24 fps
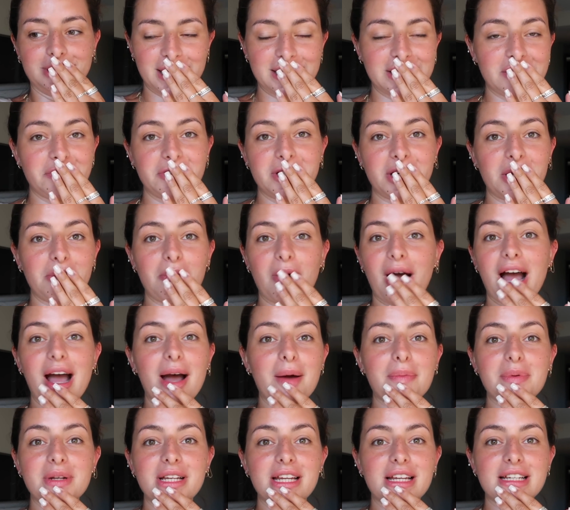I don't really know what
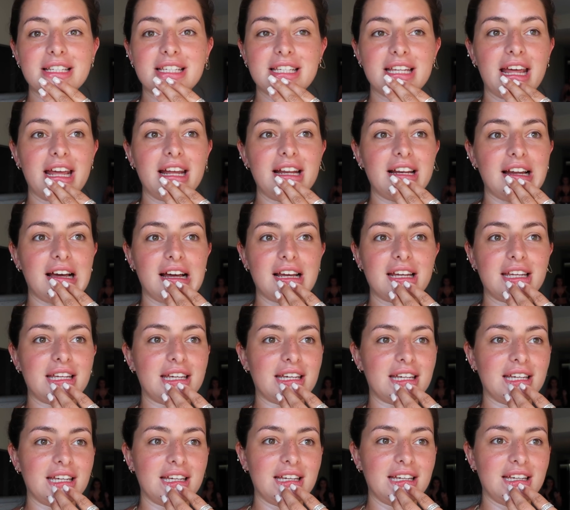happened yesterday, like,
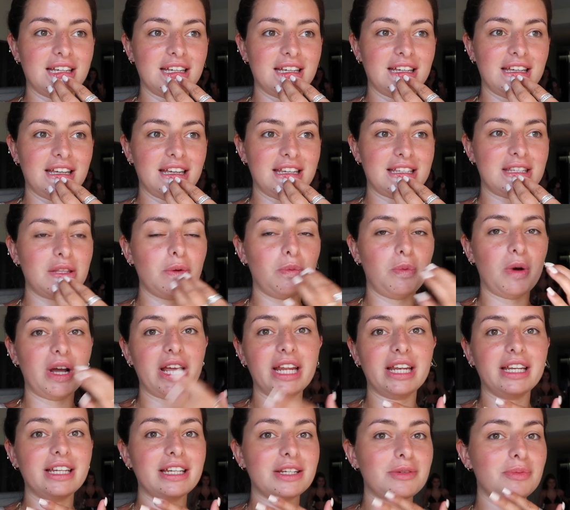it's the
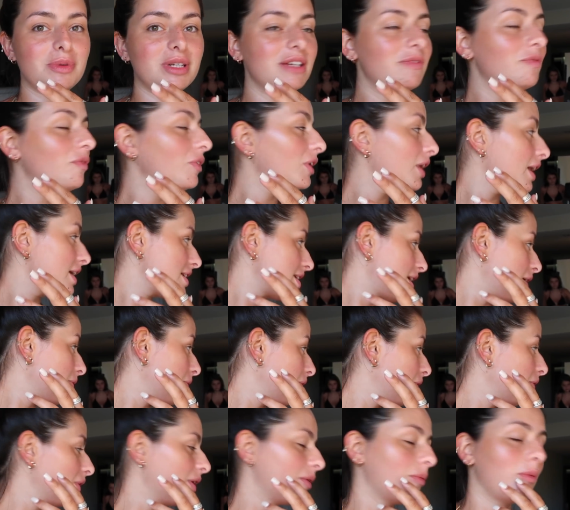wind. We didn't realize how
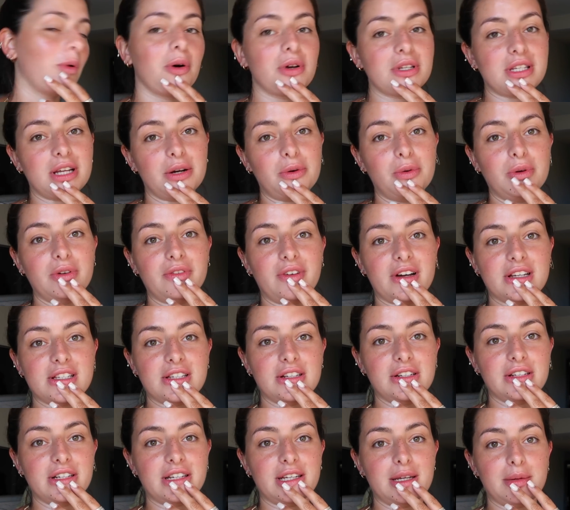hot it was, like all of us
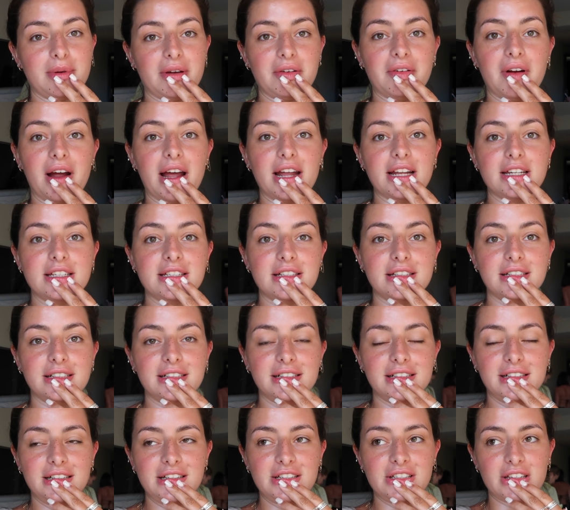are looking a bit red.
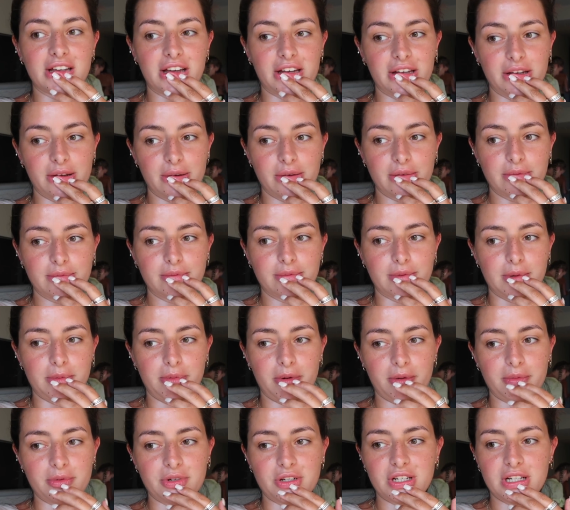So we
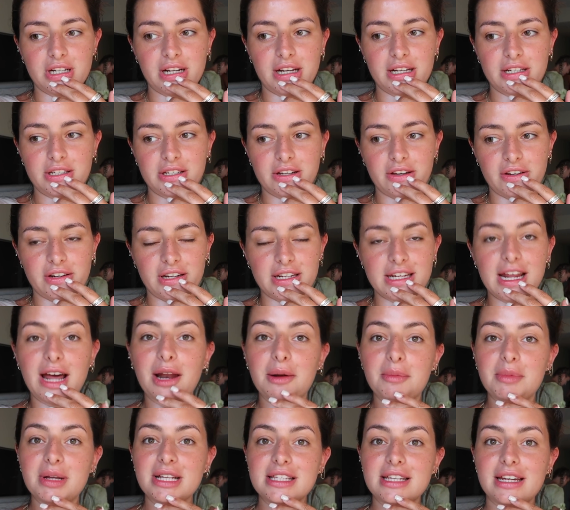probably should like tone it
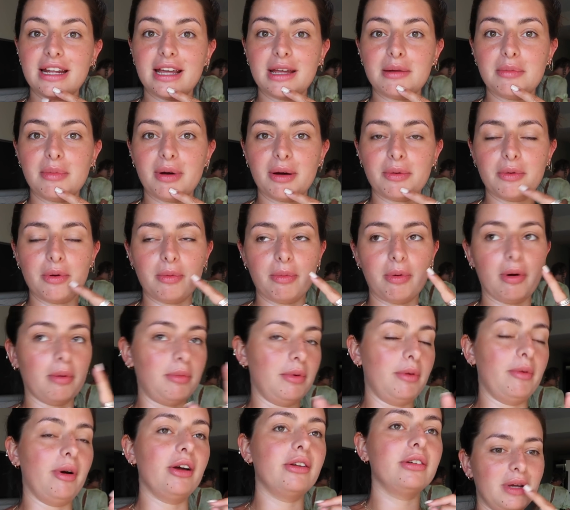down a bit today, but we
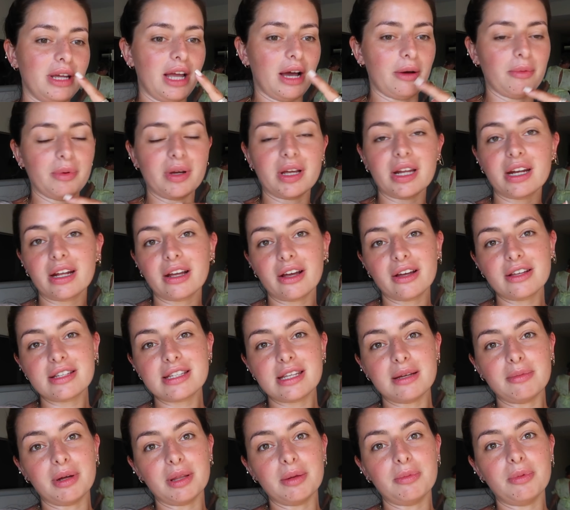probably won't. But yeah, we're gonna go and
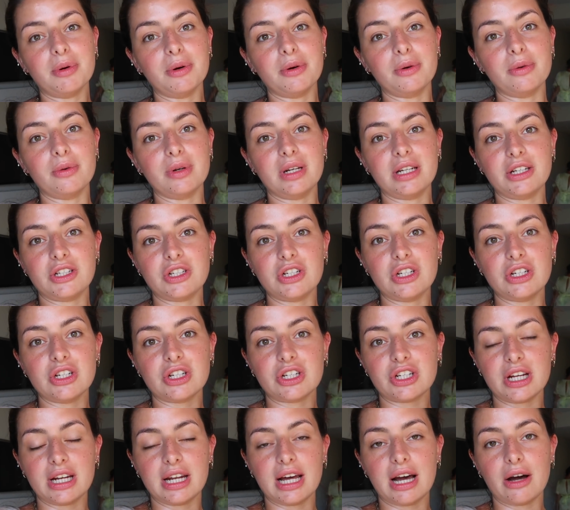sit by the pool, literally
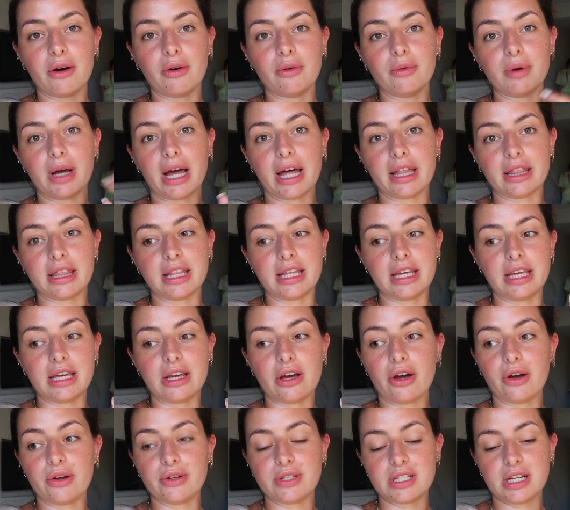just chill out at the
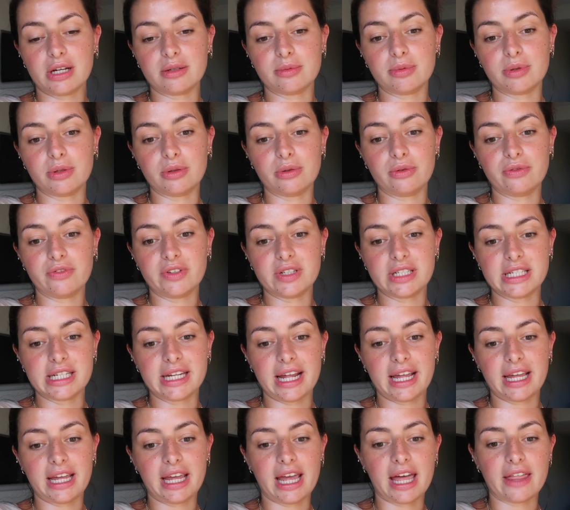hotel pool for
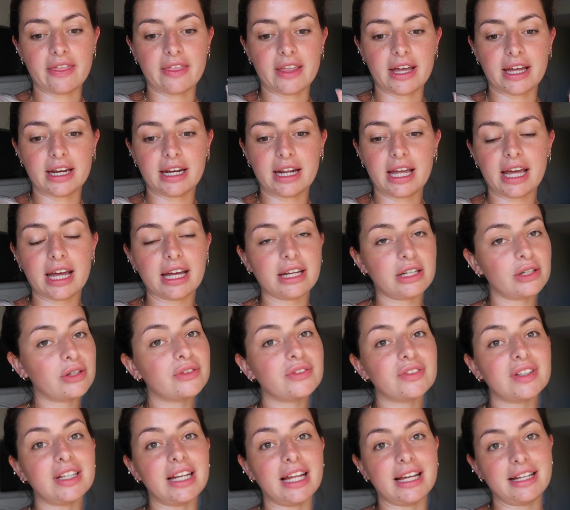today and then head
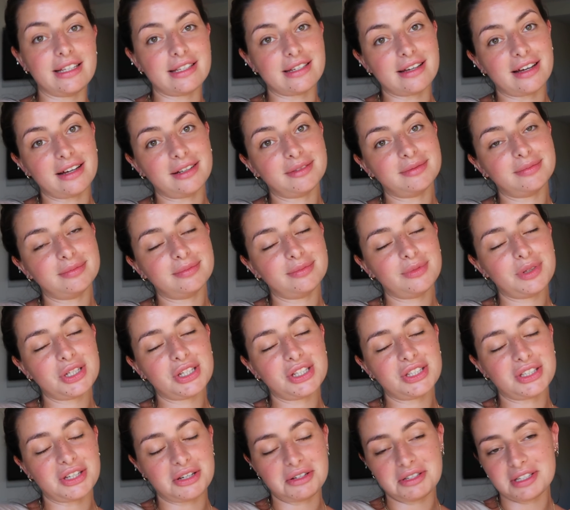off later, which
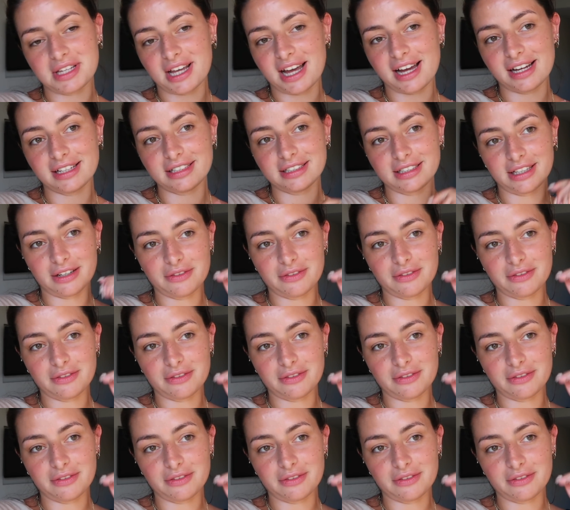is so sad.